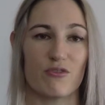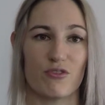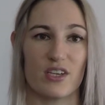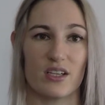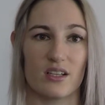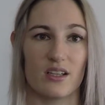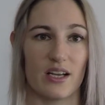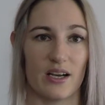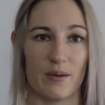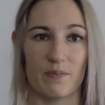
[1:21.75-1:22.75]

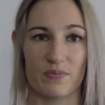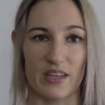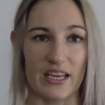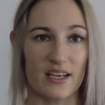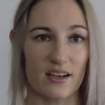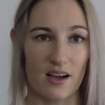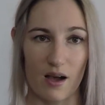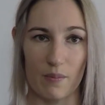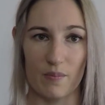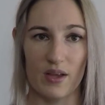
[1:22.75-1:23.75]
feel, they can
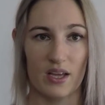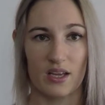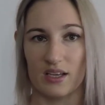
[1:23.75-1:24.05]
come,